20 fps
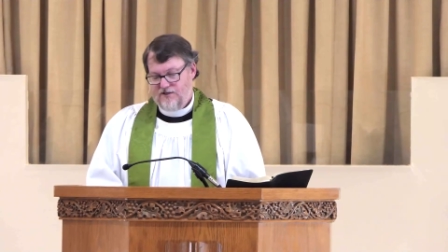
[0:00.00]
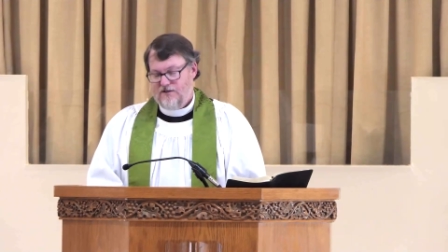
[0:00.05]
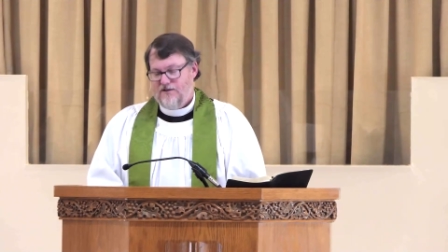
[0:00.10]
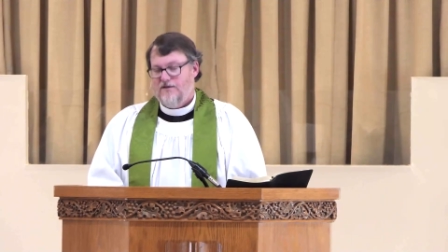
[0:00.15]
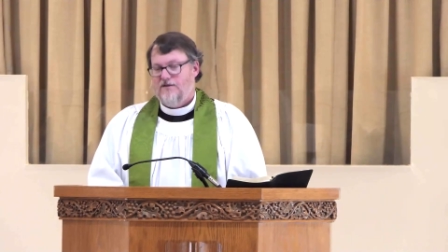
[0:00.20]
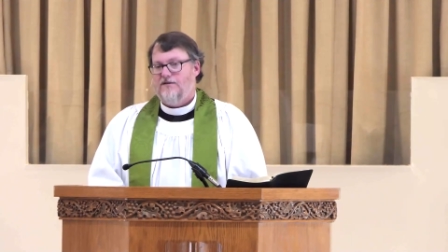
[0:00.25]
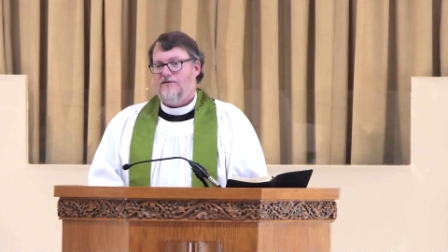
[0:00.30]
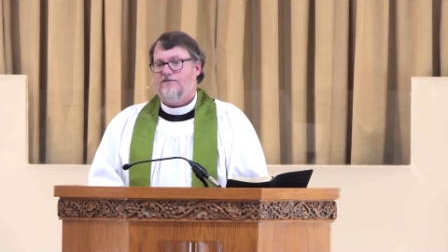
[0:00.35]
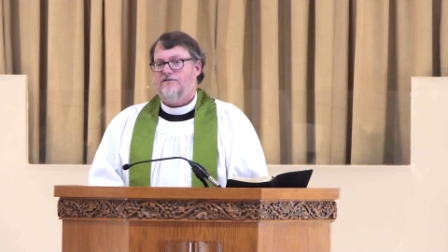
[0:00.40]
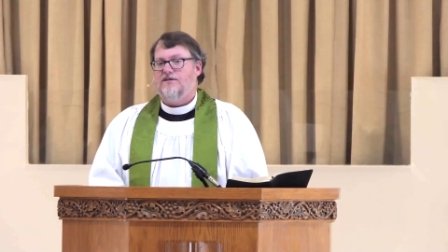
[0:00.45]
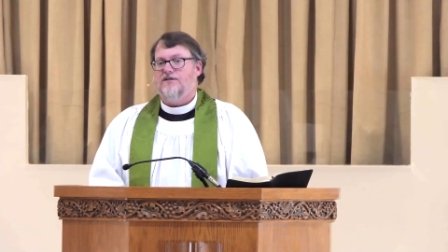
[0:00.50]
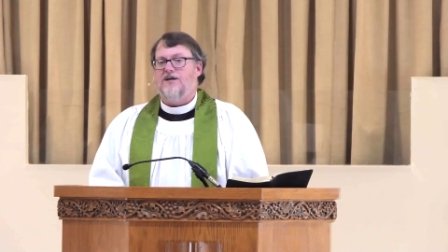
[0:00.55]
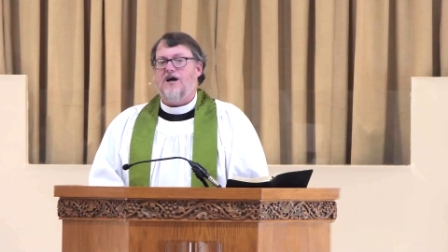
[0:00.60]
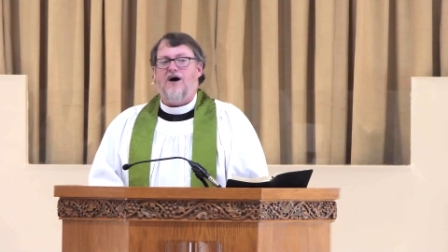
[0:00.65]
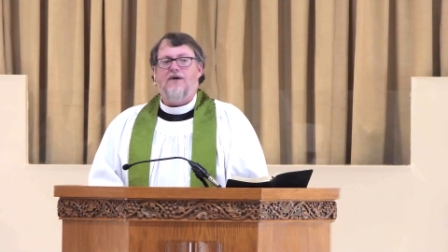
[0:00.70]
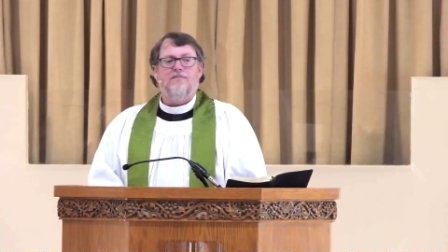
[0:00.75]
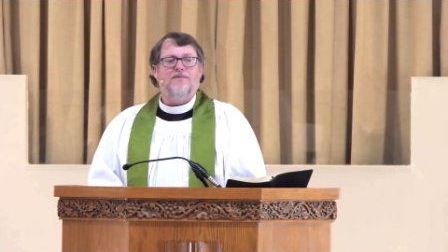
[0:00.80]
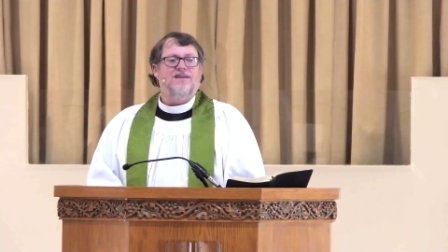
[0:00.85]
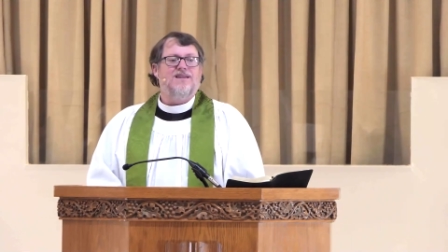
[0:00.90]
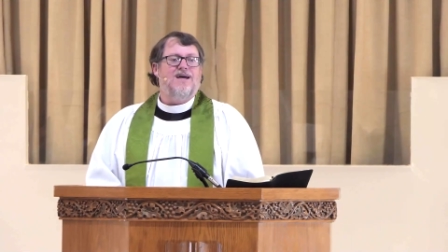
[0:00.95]
to
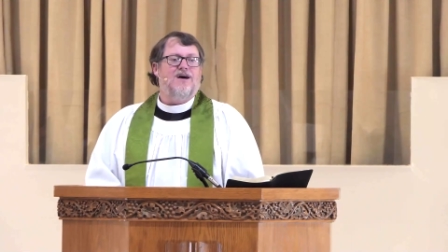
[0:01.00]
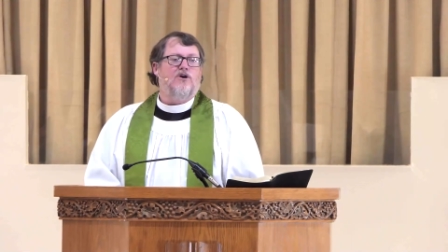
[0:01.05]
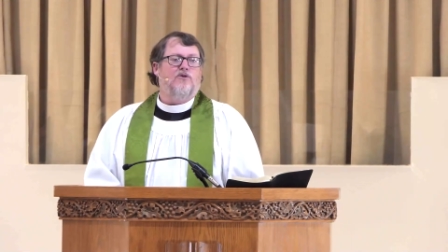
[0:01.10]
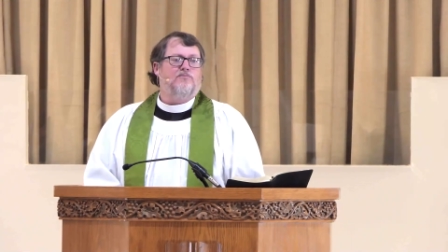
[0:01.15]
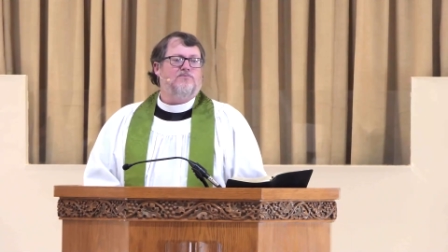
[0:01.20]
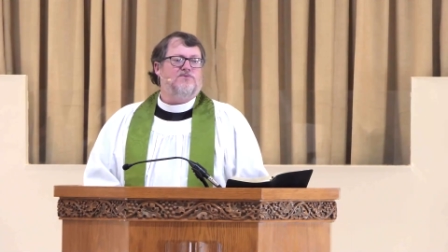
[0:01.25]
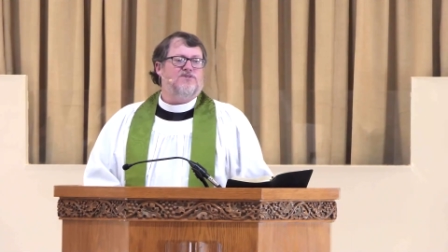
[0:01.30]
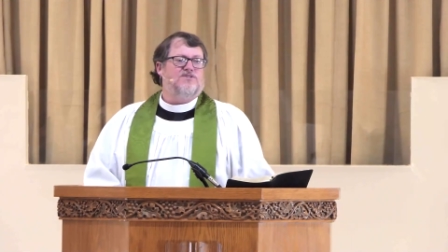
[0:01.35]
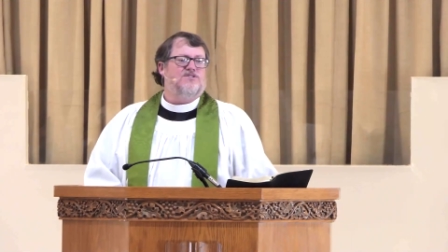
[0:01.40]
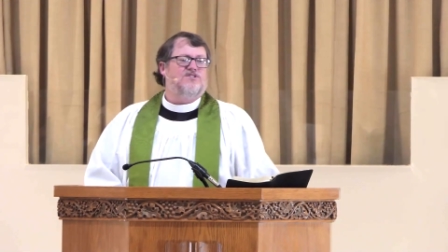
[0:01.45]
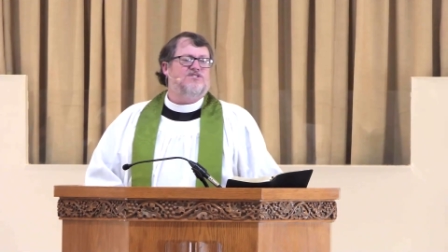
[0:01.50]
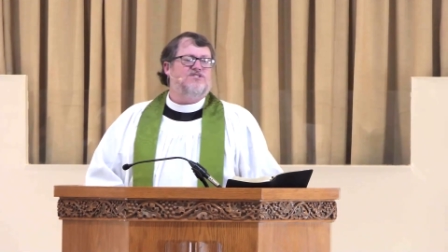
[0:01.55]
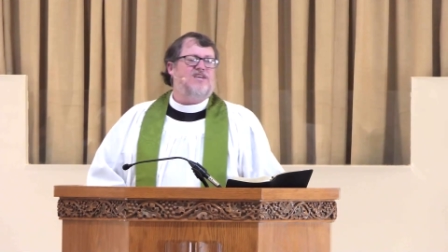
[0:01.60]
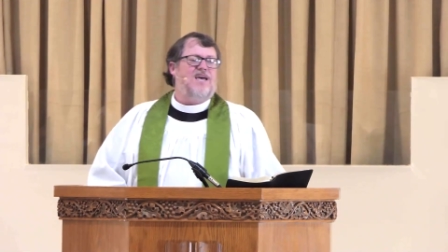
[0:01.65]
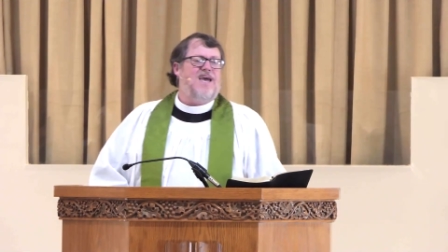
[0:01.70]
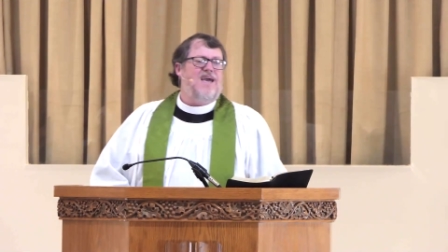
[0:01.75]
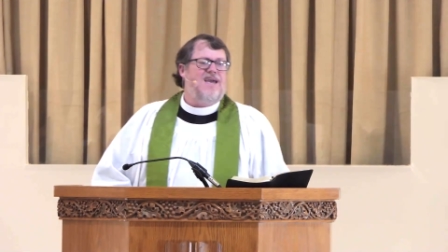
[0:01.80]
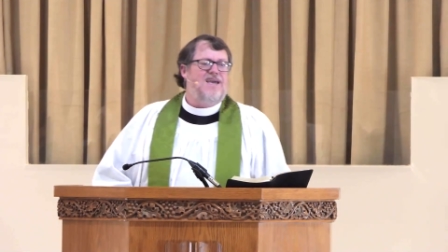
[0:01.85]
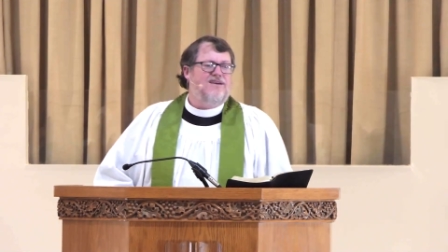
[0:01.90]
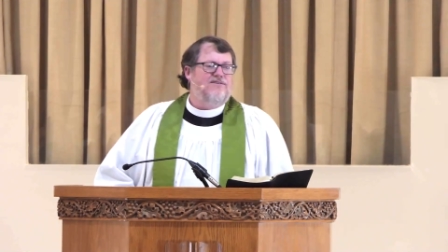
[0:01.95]
come and help to
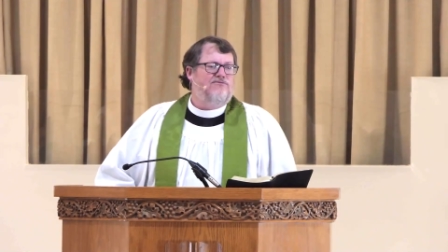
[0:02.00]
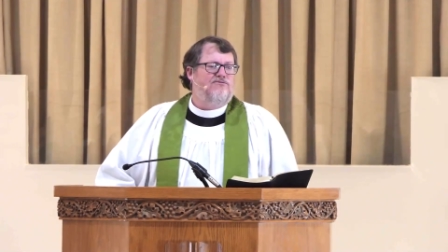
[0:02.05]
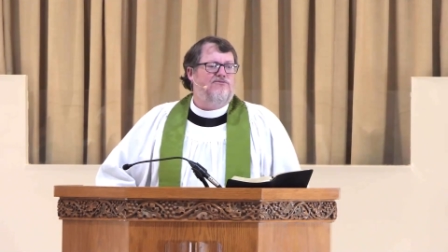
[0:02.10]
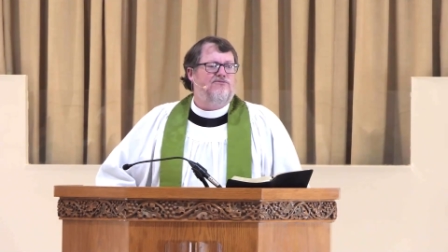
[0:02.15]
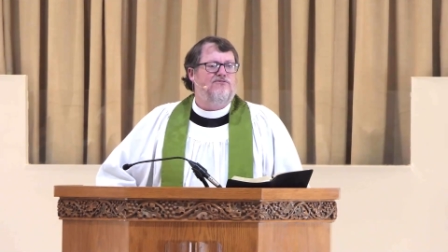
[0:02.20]
save